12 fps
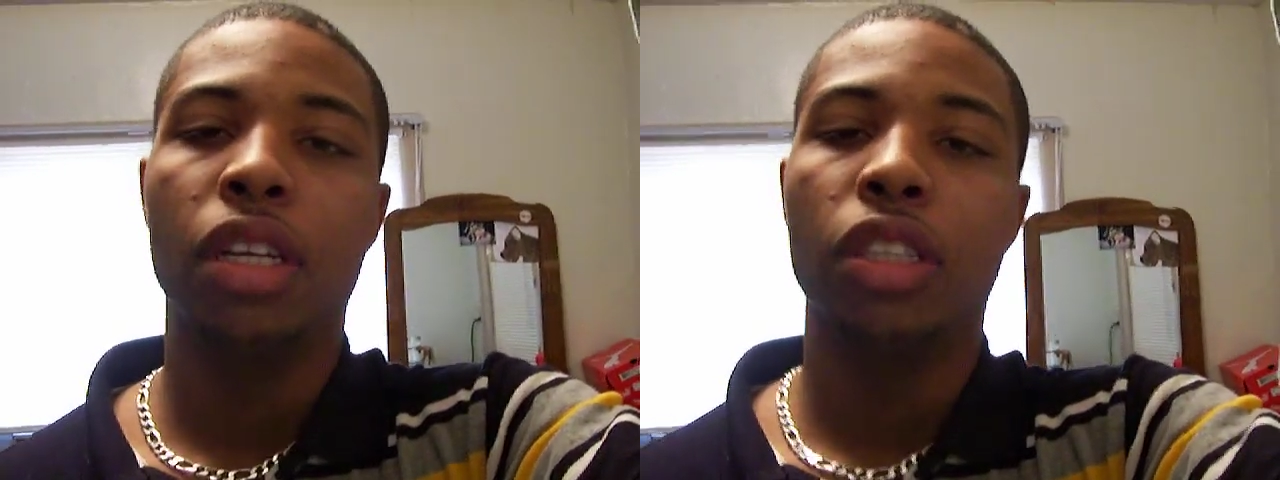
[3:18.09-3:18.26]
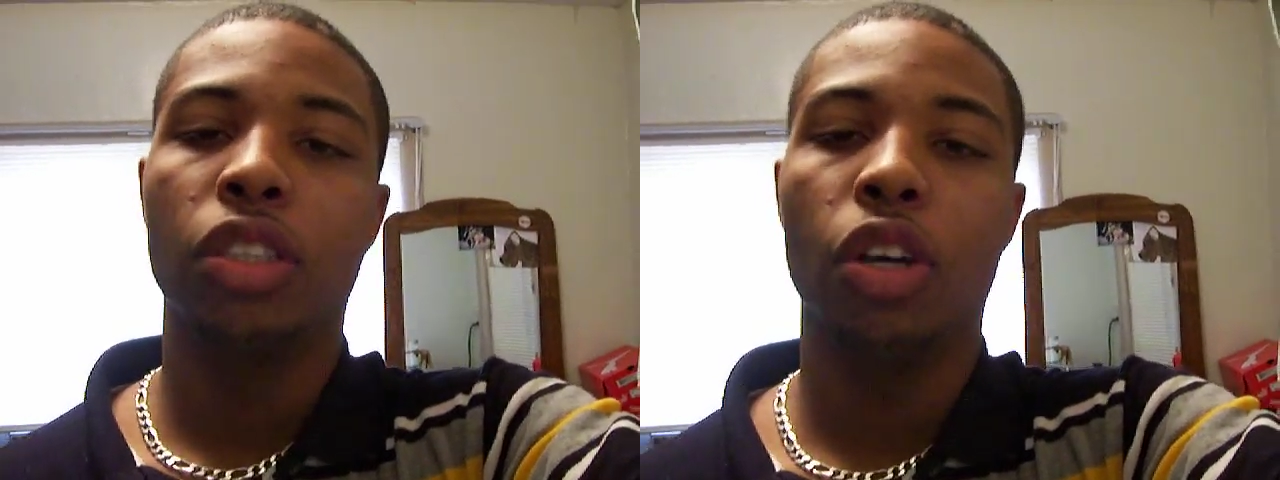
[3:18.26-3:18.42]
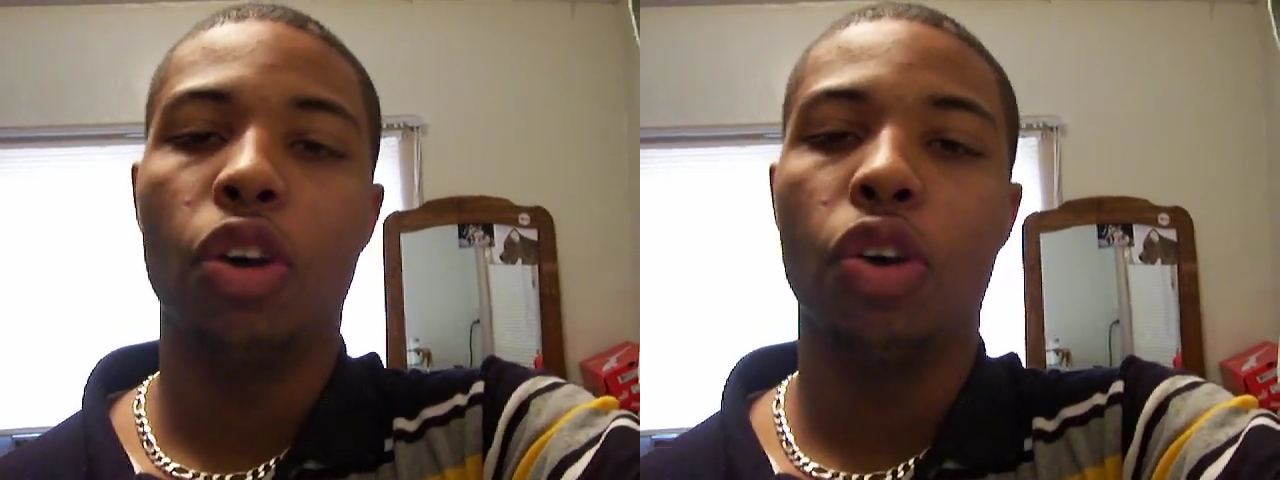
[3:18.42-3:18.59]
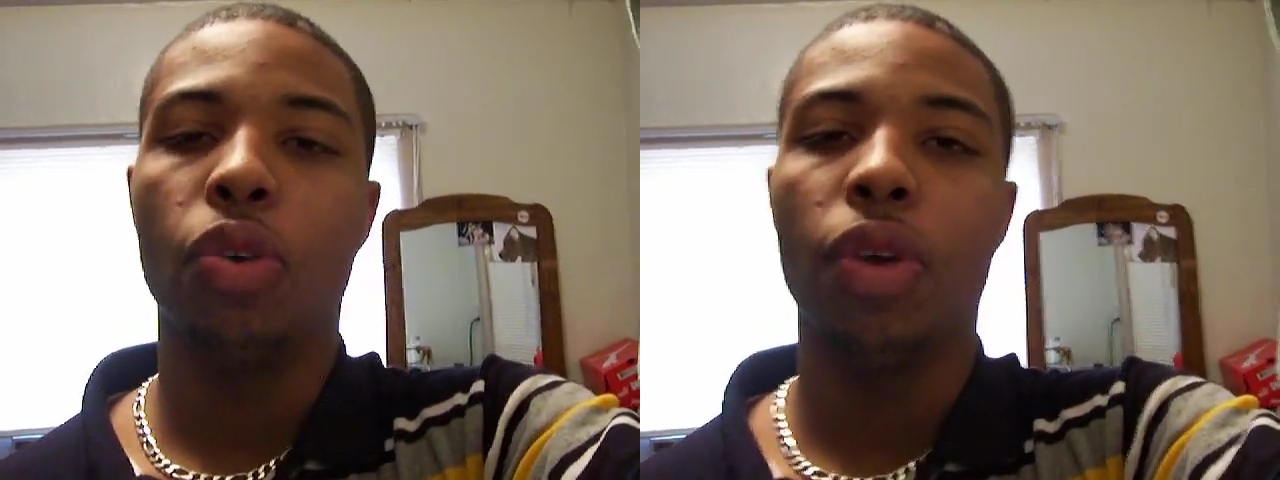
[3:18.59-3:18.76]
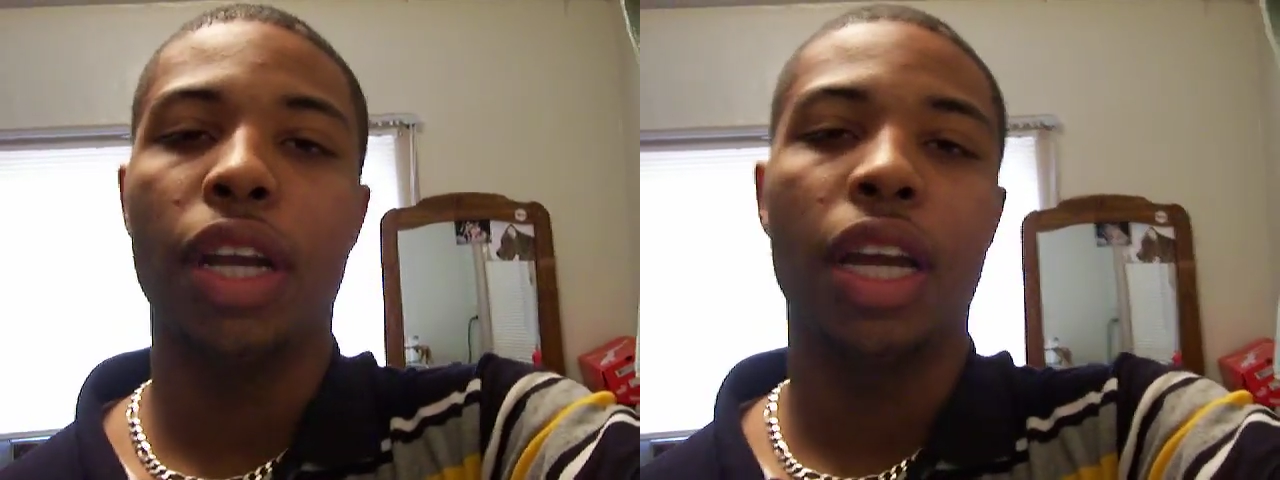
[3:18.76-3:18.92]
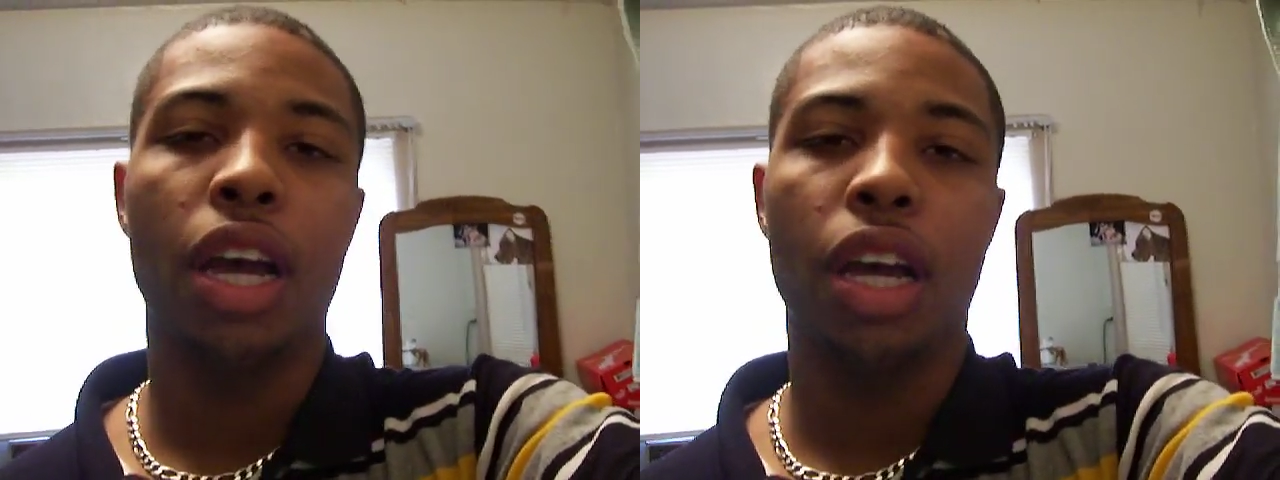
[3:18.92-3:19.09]
So right
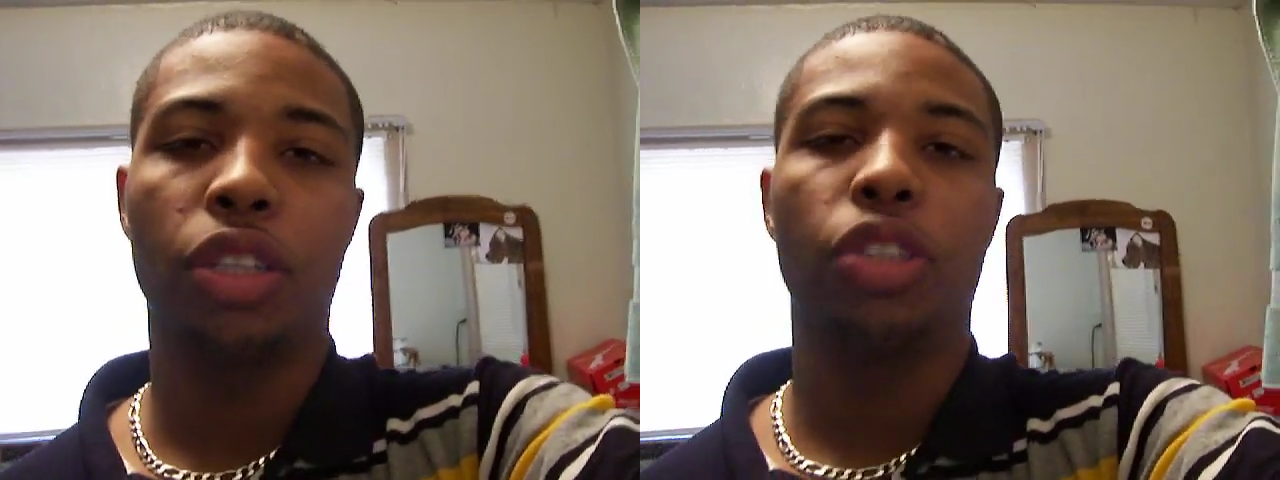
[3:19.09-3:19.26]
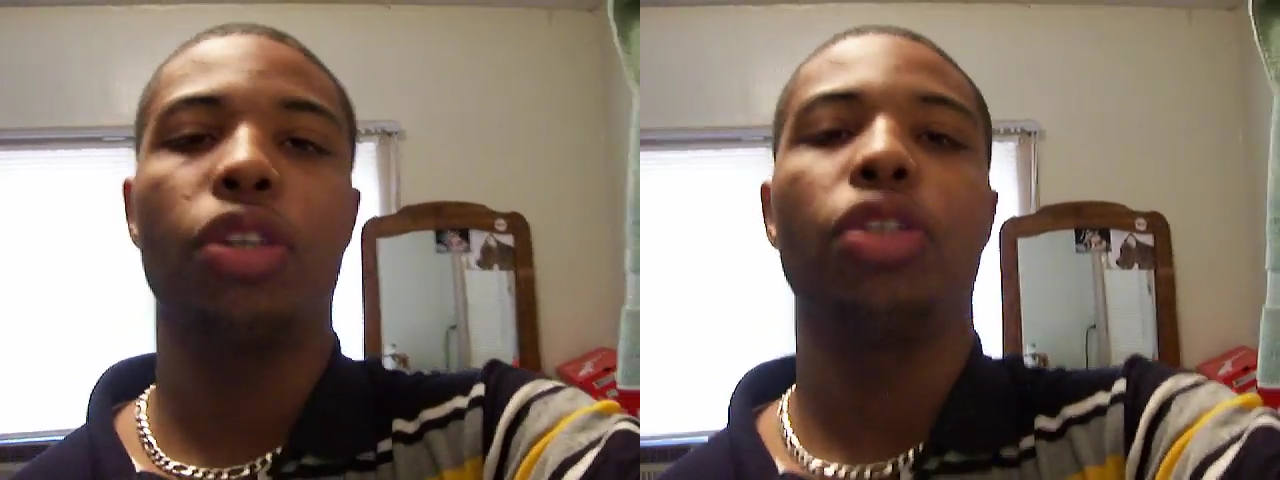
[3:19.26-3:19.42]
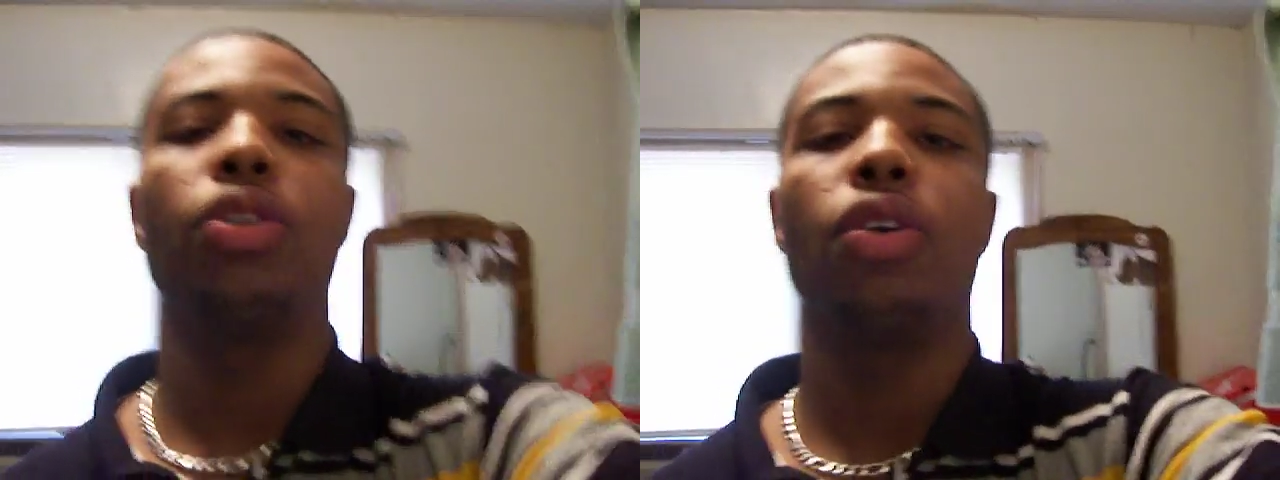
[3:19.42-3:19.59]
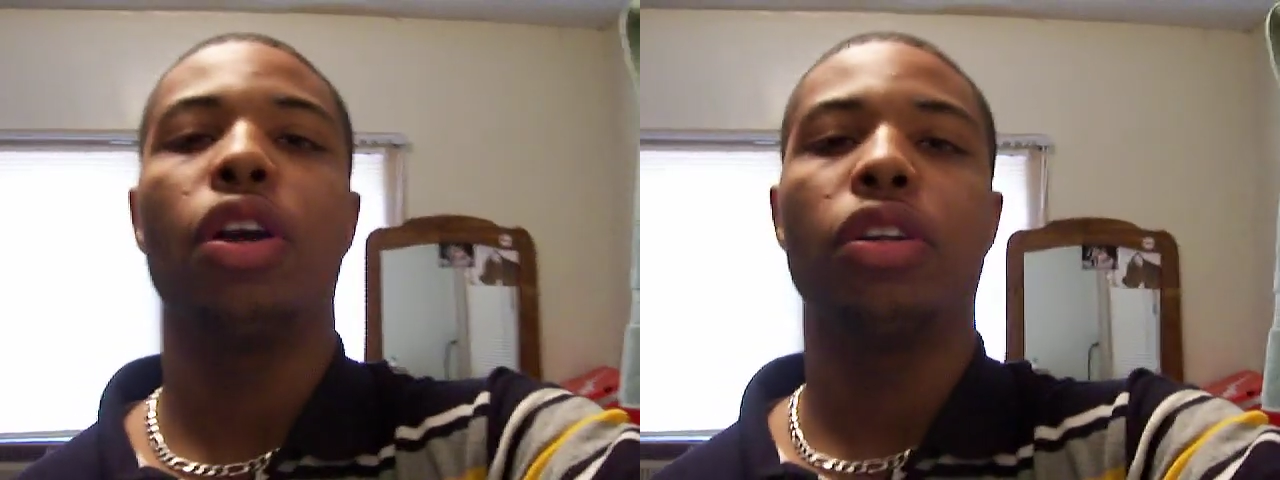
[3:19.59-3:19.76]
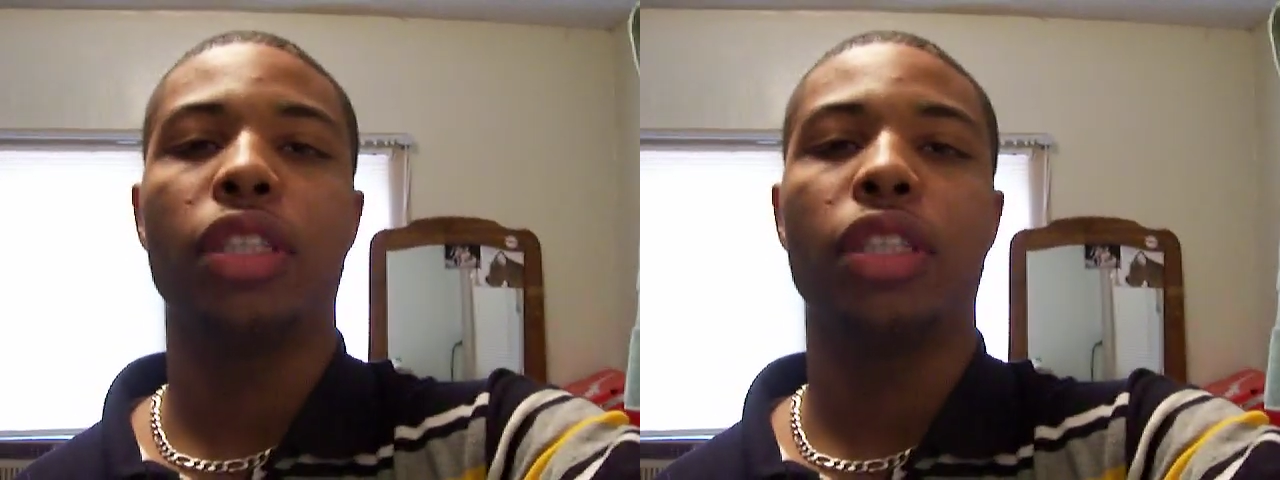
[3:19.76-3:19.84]
now I'll show you her